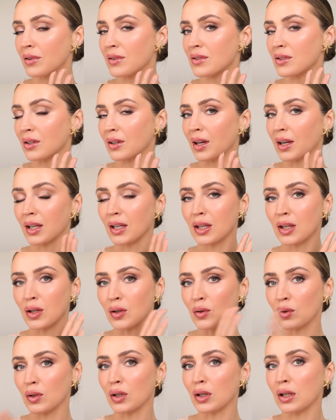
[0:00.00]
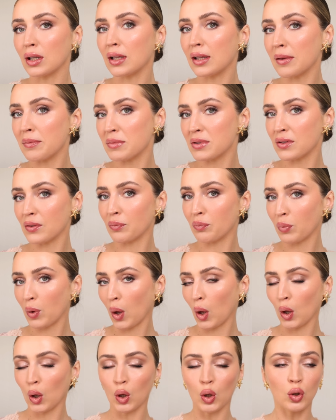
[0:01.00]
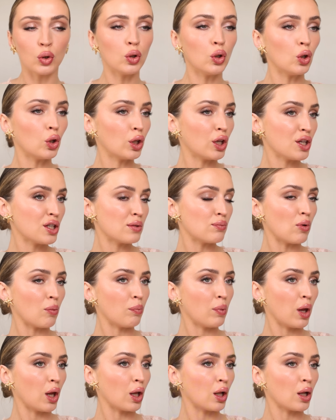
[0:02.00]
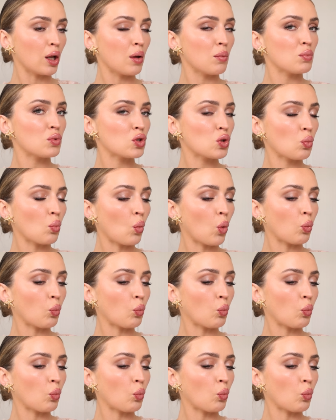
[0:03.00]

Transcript: We still got a cute little glimpse of pink, little kissable pink lips.